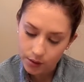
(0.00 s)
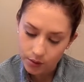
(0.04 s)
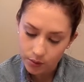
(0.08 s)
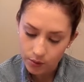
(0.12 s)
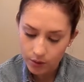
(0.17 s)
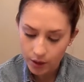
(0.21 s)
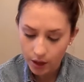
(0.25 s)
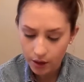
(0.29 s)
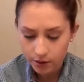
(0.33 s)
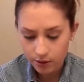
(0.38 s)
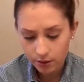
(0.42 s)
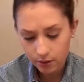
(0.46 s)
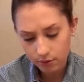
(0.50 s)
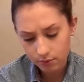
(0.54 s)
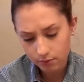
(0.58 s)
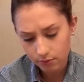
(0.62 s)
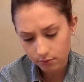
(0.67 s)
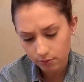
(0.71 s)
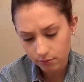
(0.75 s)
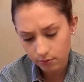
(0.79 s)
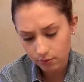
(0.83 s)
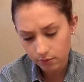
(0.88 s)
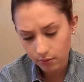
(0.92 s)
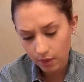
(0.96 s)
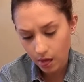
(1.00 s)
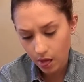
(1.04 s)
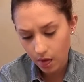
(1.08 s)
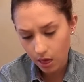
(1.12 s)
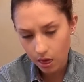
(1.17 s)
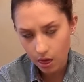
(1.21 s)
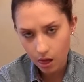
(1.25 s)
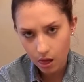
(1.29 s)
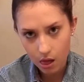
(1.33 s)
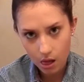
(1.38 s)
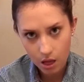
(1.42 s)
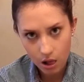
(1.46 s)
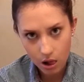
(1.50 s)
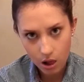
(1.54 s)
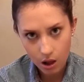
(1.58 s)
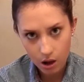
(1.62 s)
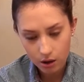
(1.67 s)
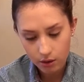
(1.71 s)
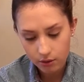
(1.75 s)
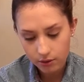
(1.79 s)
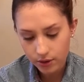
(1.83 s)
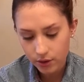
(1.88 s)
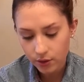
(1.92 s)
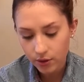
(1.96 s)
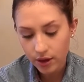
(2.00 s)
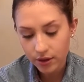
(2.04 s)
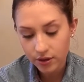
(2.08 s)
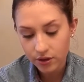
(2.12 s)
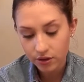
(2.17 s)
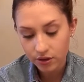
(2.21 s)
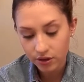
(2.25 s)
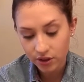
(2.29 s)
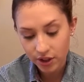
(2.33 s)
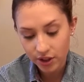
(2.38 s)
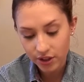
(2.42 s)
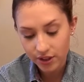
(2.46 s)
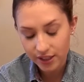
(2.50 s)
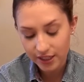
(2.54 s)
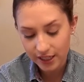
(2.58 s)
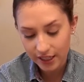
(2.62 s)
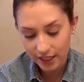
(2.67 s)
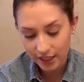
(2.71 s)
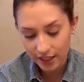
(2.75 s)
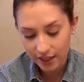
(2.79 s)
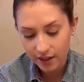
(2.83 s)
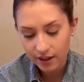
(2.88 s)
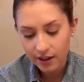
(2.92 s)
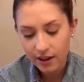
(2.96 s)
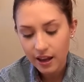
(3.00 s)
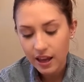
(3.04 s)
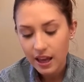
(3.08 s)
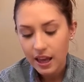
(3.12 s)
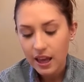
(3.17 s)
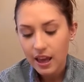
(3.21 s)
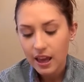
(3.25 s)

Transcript: 2013.